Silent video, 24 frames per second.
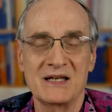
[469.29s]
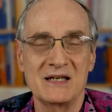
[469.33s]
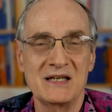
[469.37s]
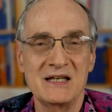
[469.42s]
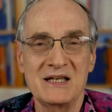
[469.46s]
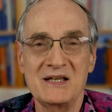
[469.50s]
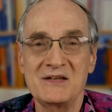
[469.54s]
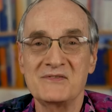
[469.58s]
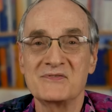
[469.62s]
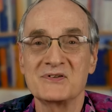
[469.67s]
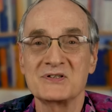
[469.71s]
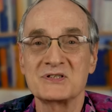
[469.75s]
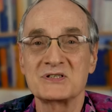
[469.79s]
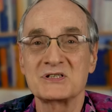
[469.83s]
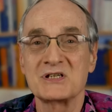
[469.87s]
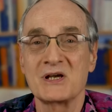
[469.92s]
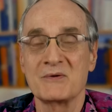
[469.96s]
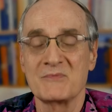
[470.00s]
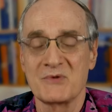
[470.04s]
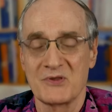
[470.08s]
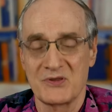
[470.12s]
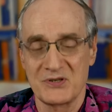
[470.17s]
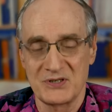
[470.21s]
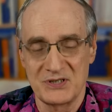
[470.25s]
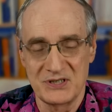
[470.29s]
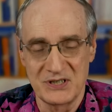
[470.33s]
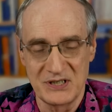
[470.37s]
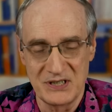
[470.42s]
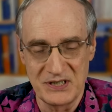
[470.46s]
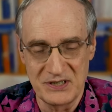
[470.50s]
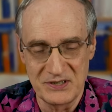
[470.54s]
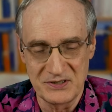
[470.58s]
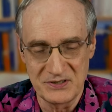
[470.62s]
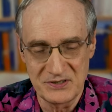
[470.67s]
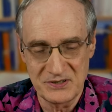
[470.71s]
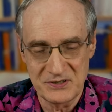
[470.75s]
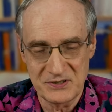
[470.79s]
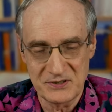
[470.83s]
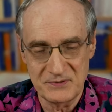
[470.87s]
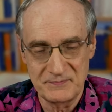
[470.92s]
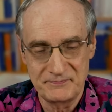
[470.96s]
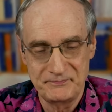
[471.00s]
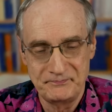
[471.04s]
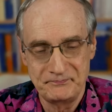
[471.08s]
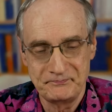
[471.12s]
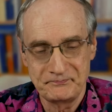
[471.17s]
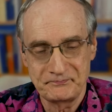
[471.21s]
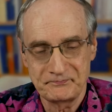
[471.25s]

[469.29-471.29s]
and even some of the teens.